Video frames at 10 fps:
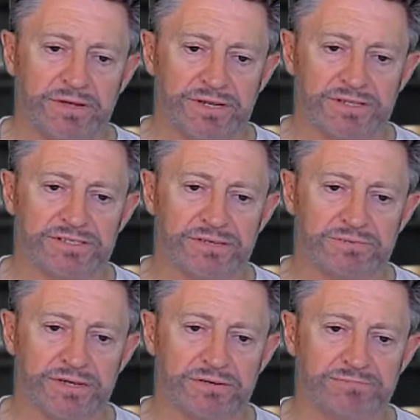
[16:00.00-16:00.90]
My next
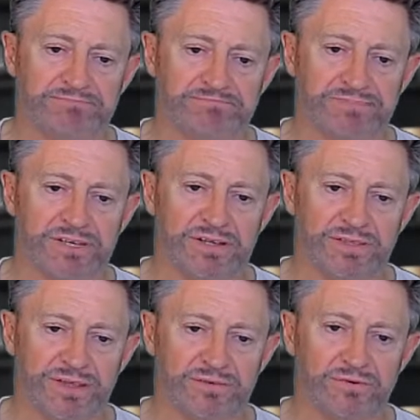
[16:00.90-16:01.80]
step now, I
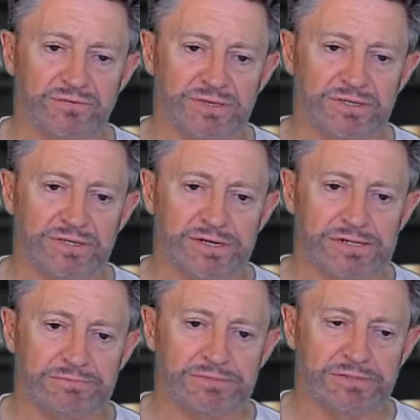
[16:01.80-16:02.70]
think, will be,
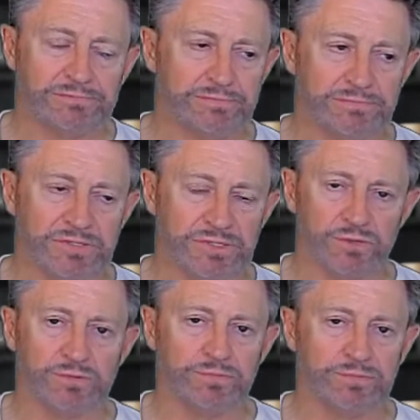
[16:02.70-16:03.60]
I
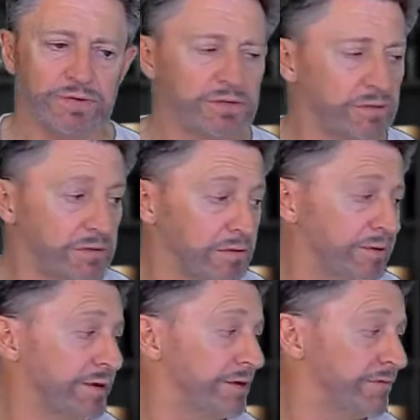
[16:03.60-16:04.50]
hope my
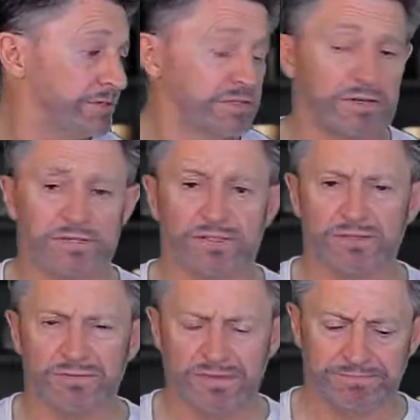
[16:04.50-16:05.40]
other half isn't
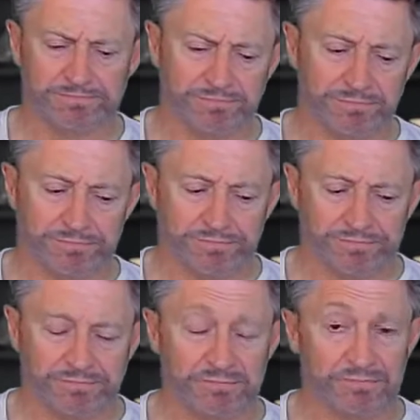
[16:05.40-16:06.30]
listening to me.
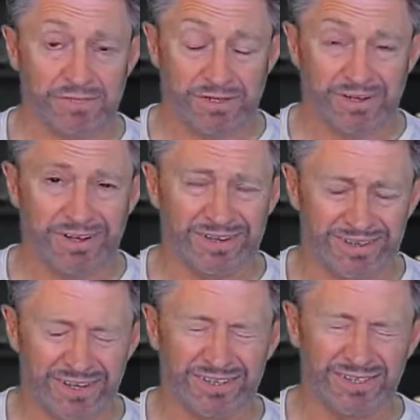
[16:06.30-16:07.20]

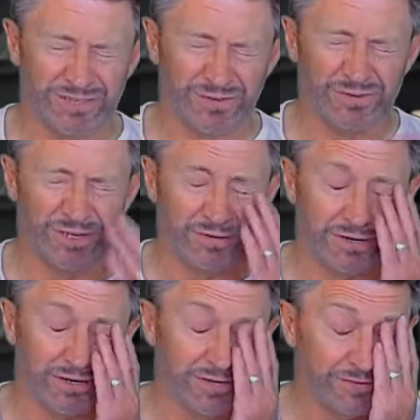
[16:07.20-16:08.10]
And this is going
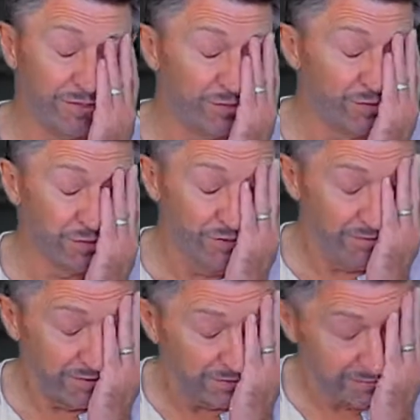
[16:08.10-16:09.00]
out live on
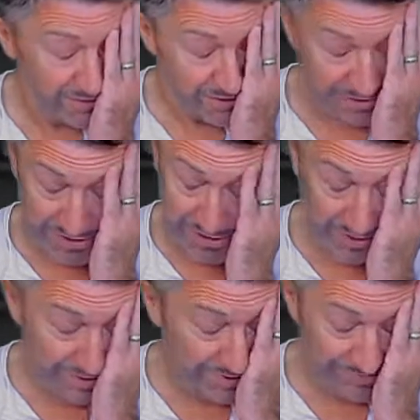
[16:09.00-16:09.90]
YouTube. Oh my
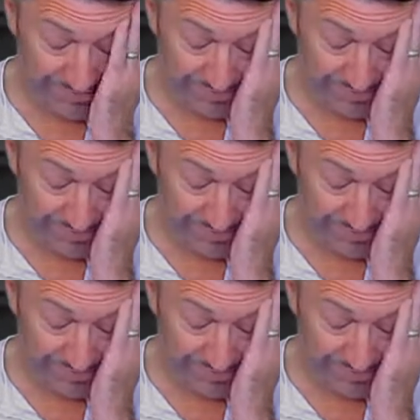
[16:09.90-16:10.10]
God.